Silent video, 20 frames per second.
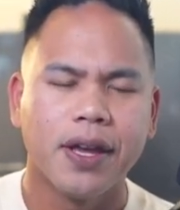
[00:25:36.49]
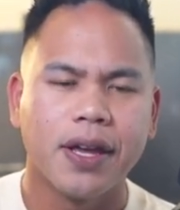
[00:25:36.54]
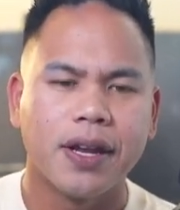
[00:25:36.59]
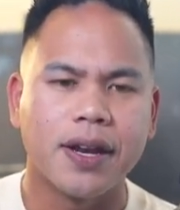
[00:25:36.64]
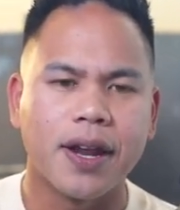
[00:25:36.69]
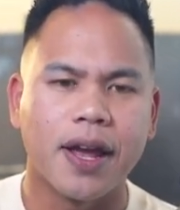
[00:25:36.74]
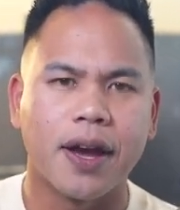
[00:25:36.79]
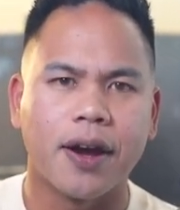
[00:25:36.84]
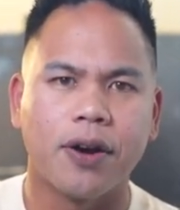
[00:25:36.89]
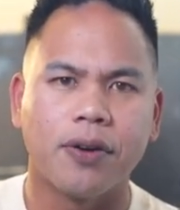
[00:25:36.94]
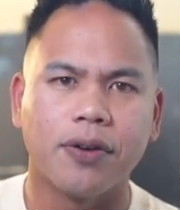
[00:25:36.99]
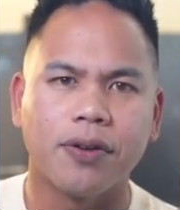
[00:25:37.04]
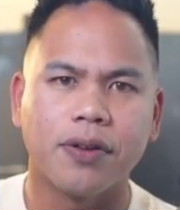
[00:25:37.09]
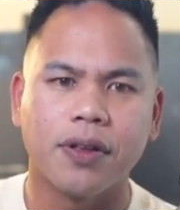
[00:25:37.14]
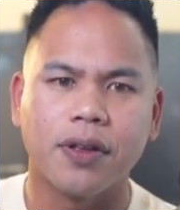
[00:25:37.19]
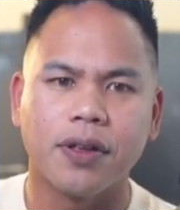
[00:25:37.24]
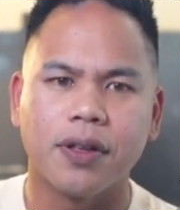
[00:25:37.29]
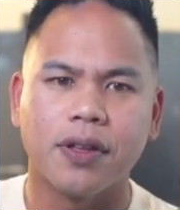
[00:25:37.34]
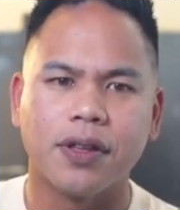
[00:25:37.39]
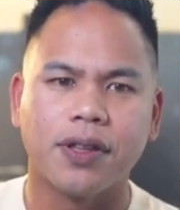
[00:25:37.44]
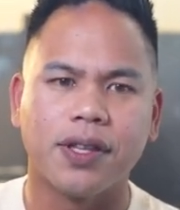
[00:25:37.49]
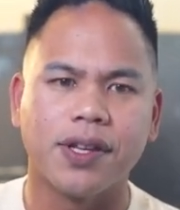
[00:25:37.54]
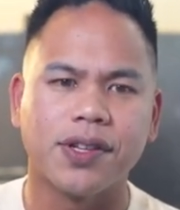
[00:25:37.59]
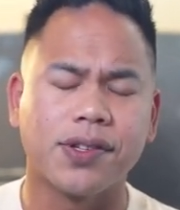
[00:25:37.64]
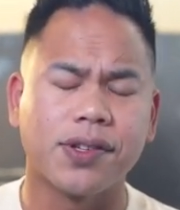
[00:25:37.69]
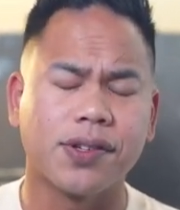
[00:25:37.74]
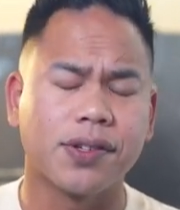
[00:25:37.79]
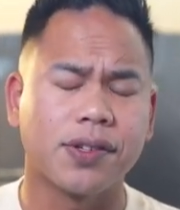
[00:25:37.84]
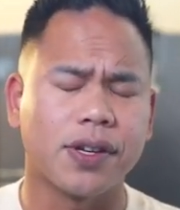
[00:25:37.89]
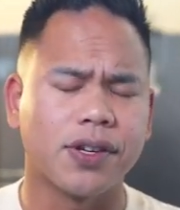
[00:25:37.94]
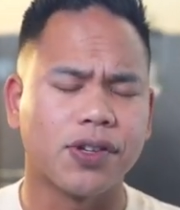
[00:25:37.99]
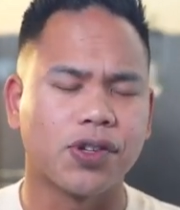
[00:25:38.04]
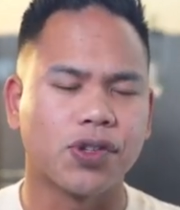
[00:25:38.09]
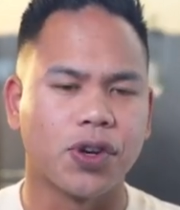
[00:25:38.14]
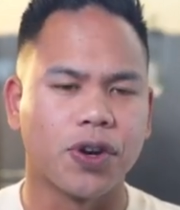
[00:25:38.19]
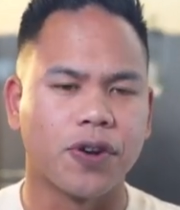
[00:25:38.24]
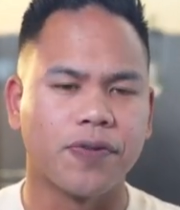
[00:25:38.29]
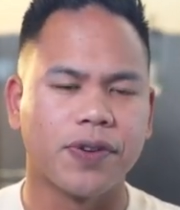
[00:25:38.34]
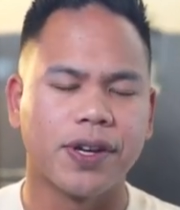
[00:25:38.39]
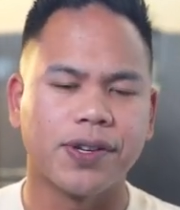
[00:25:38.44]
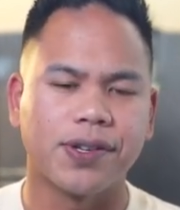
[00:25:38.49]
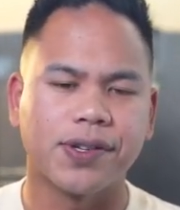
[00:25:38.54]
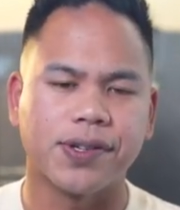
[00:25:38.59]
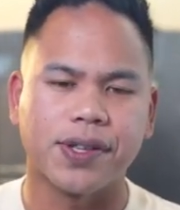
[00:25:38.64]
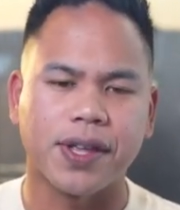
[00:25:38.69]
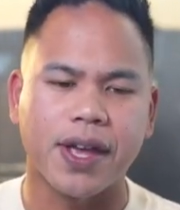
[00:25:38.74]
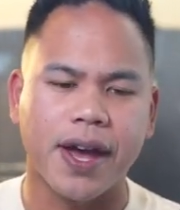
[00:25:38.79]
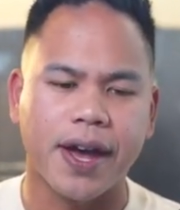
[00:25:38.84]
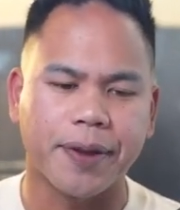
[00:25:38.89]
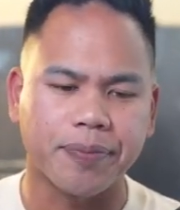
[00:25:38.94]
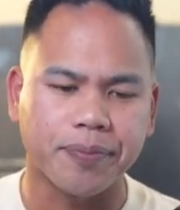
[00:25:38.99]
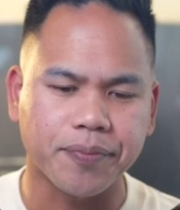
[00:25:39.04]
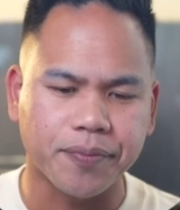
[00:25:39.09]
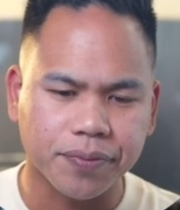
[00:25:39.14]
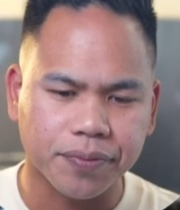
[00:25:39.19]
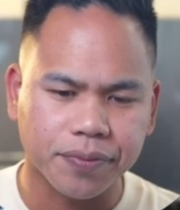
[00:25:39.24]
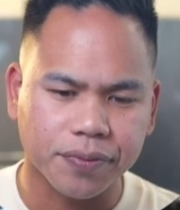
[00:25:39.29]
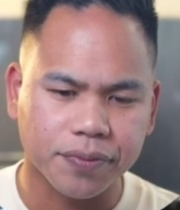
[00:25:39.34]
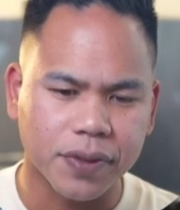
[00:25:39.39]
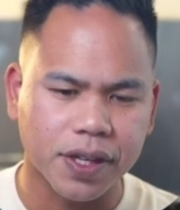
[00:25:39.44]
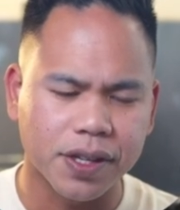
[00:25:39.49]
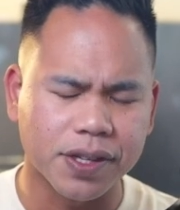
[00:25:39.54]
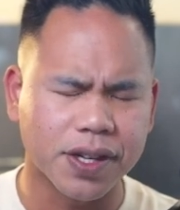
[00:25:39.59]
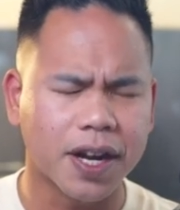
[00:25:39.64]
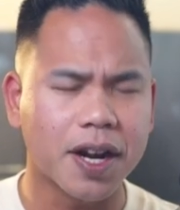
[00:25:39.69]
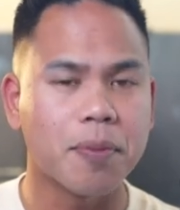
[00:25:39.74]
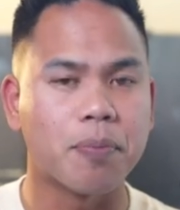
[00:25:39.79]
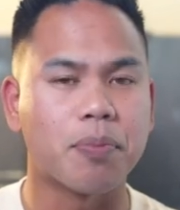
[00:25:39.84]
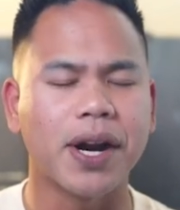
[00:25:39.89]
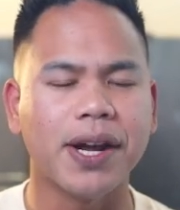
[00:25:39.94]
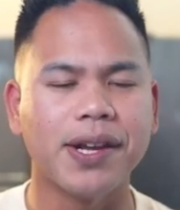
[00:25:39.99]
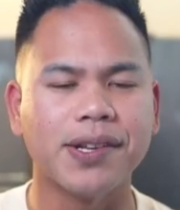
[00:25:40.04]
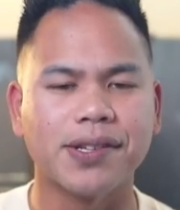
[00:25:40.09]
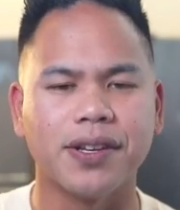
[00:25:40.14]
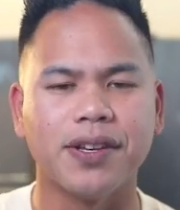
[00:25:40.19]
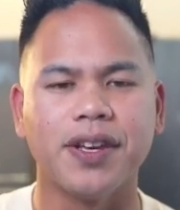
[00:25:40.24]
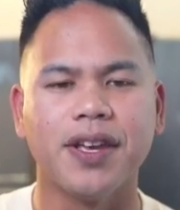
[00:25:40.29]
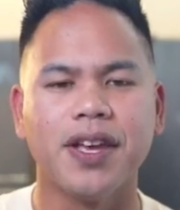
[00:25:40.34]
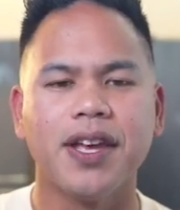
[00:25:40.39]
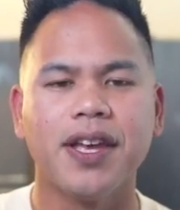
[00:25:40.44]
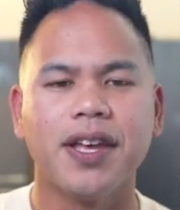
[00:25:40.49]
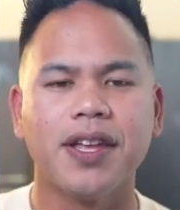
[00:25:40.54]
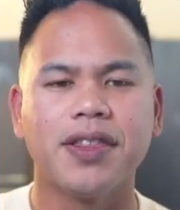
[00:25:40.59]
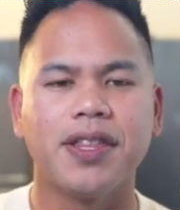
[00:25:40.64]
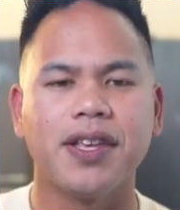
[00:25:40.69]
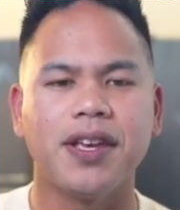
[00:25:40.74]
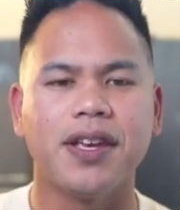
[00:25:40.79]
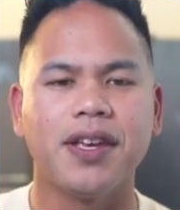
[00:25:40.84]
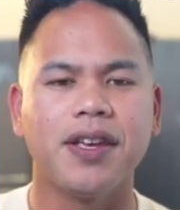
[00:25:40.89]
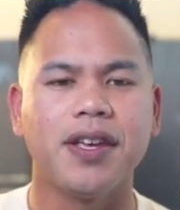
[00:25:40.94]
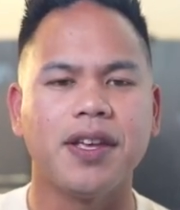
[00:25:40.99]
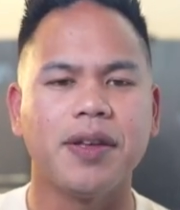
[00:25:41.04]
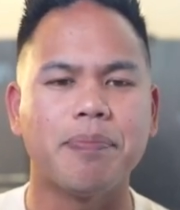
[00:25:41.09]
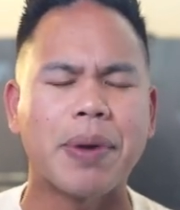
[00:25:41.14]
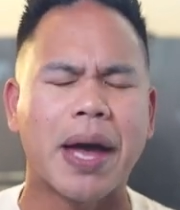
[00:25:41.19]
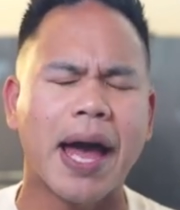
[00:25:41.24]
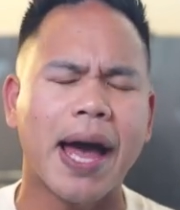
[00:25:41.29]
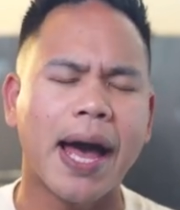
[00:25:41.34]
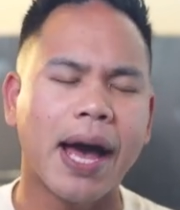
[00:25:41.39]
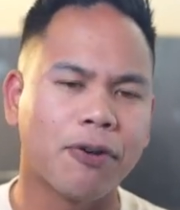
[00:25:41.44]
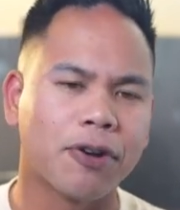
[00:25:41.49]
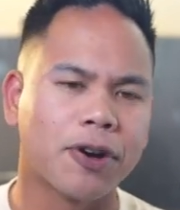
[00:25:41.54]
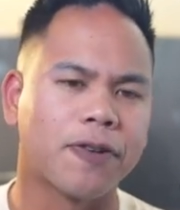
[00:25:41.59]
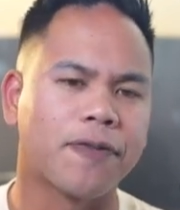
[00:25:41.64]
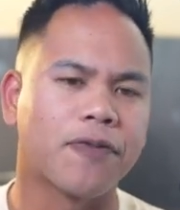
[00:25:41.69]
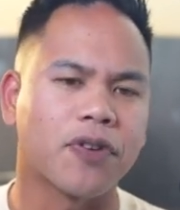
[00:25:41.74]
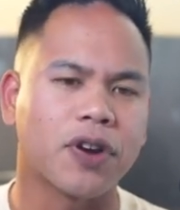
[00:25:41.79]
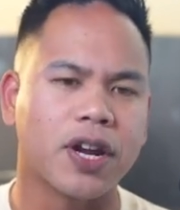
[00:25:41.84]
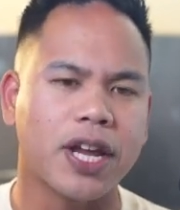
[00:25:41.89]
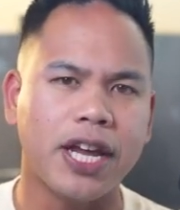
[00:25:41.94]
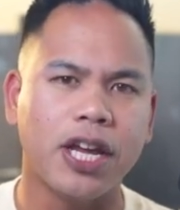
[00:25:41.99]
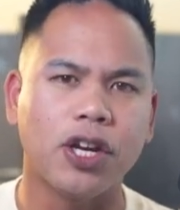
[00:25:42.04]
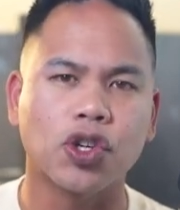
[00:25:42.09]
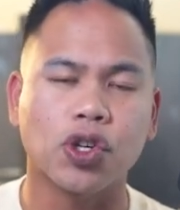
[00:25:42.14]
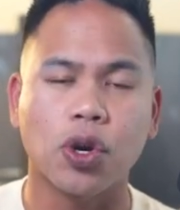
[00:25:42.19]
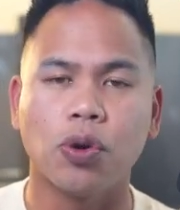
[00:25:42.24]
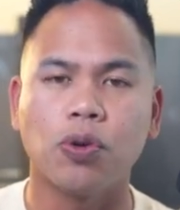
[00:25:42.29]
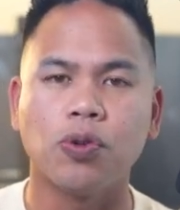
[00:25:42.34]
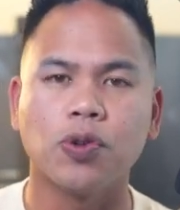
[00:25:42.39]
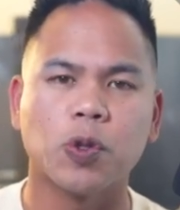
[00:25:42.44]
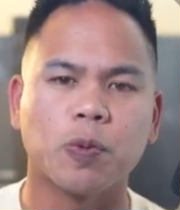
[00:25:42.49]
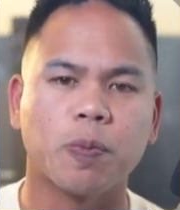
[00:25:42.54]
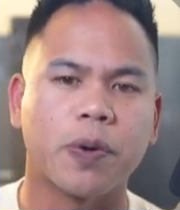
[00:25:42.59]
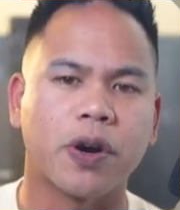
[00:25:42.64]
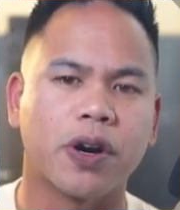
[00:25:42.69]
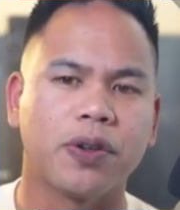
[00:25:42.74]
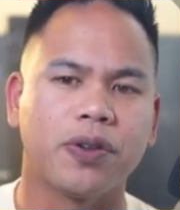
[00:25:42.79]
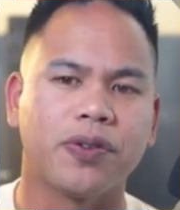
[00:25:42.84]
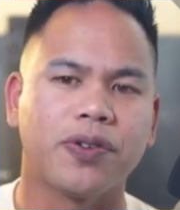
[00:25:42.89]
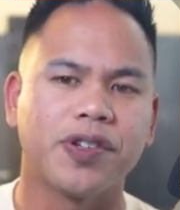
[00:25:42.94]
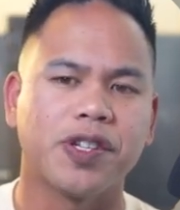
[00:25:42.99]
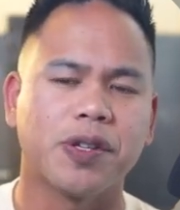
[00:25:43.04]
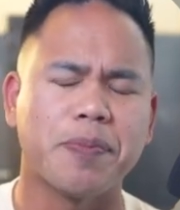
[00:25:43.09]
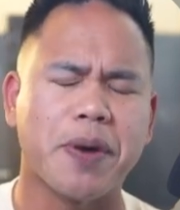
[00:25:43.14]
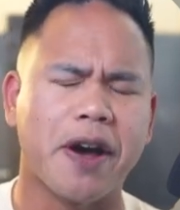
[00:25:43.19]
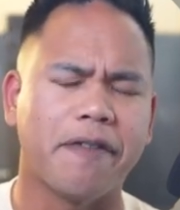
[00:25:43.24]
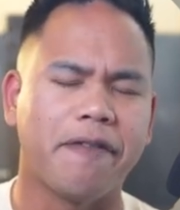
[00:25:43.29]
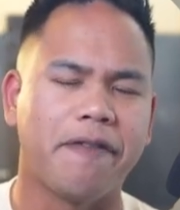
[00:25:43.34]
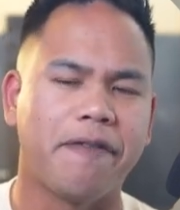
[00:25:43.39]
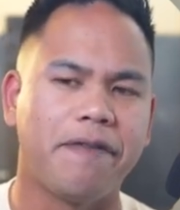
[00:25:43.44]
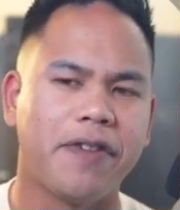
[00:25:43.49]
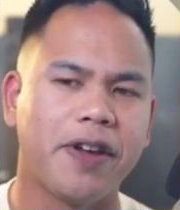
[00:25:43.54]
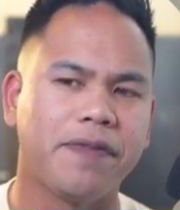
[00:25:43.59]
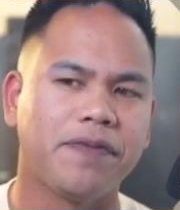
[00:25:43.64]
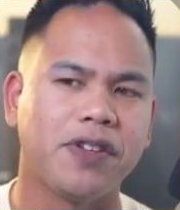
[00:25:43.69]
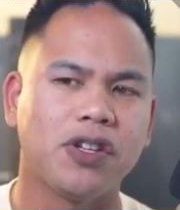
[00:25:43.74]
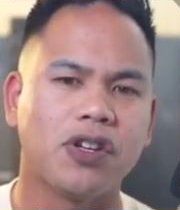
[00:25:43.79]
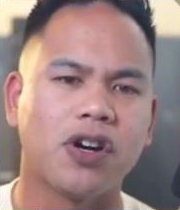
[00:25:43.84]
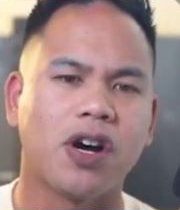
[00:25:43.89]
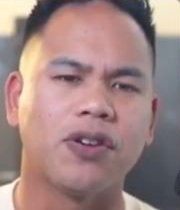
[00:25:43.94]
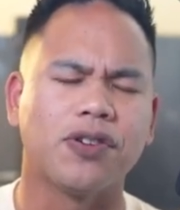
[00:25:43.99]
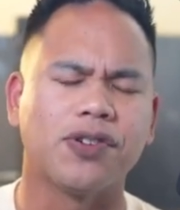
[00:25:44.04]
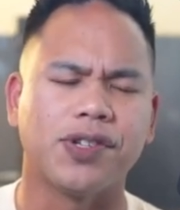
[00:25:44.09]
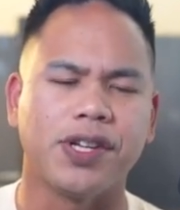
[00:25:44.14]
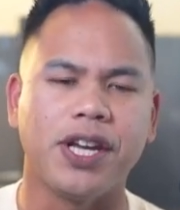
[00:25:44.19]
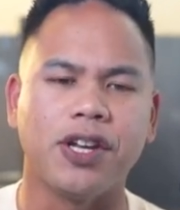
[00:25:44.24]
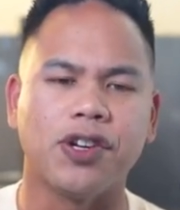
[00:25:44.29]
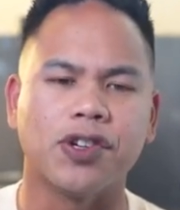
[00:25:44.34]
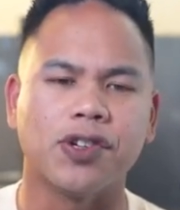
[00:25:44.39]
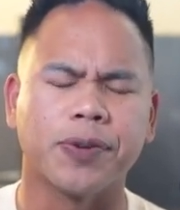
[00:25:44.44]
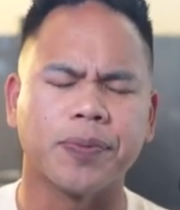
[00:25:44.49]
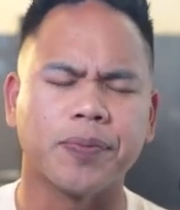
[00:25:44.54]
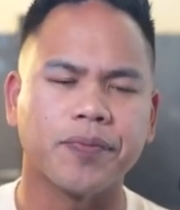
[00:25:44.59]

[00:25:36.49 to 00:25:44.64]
Now, this is a service that is kind of pricey. The powder for each cold sparkler is about $50 each.